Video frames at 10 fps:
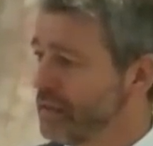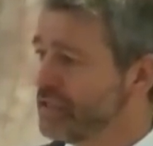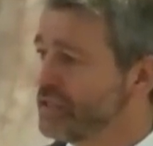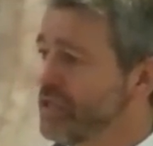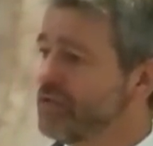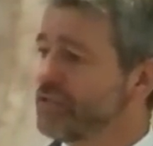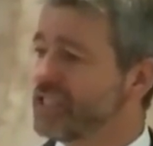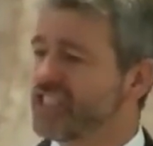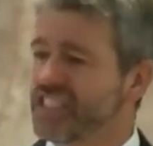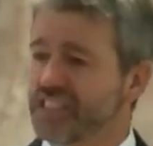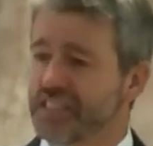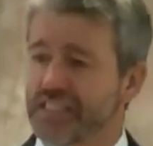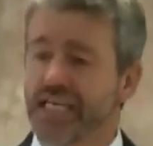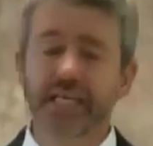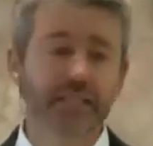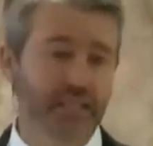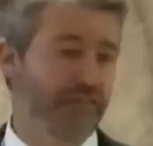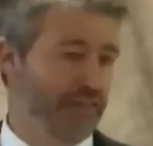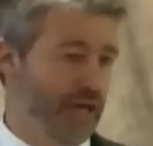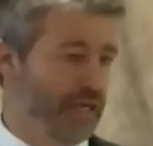There's no
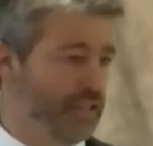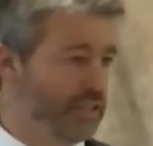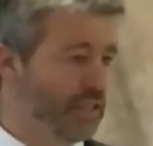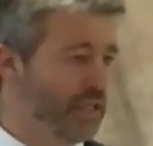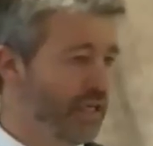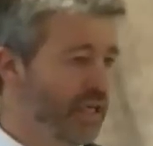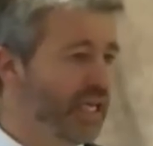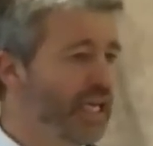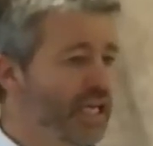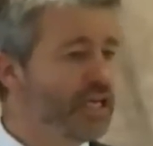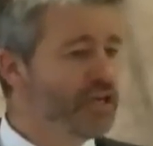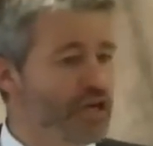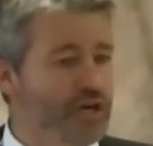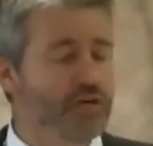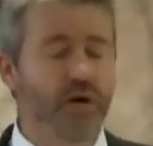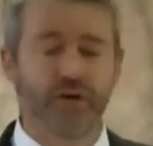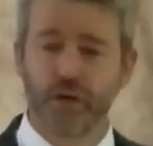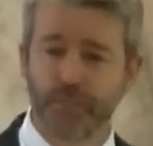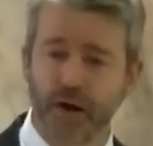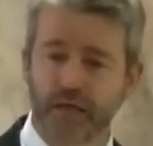distinctiveness in you or
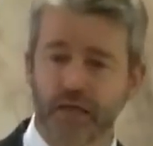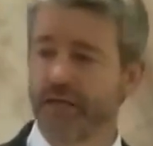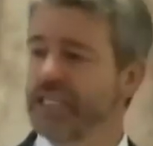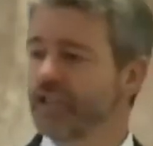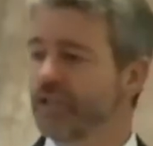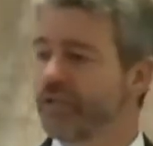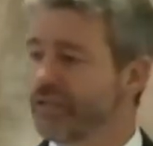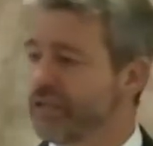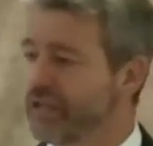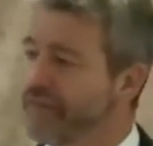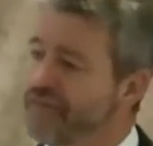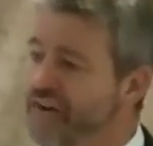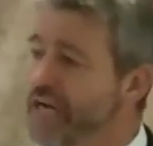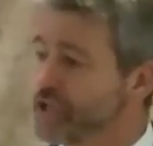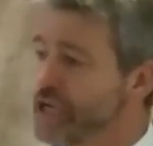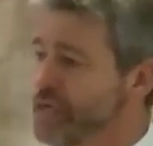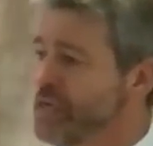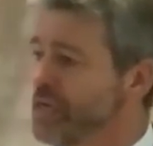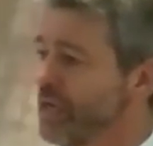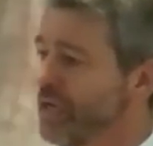your proclamation or your confession.